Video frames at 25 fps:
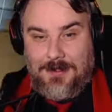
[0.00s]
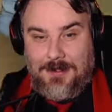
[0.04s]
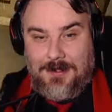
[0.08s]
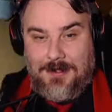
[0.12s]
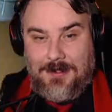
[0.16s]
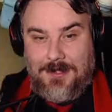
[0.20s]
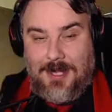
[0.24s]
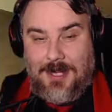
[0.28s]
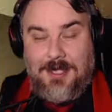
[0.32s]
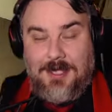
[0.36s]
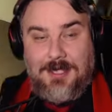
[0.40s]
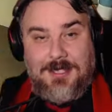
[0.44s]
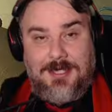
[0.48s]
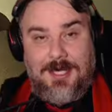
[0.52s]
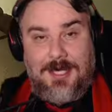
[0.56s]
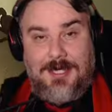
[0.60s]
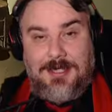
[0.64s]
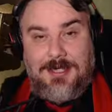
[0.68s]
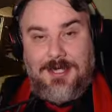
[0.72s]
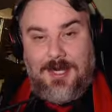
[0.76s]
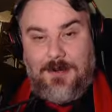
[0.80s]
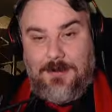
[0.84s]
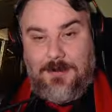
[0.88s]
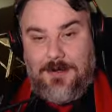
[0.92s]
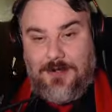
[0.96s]
yeah, you take
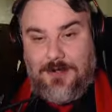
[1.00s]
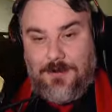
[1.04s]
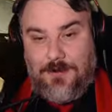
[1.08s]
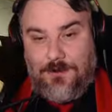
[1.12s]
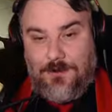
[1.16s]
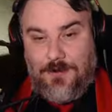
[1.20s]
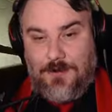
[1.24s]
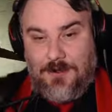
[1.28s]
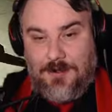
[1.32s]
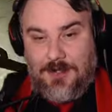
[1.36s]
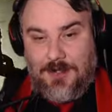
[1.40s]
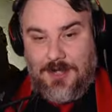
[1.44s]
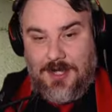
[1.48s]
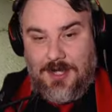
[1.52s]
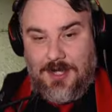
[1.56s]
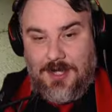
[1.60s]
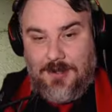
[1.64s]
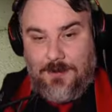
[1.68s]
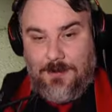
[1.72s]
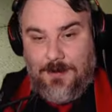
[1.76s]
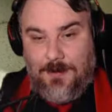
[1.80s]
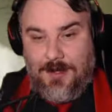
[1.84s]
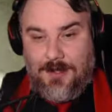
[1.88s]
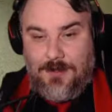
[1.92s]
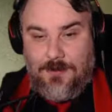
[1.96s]
damage if you use a
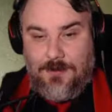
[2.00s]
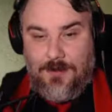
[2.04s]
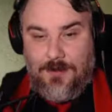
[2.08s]
keypad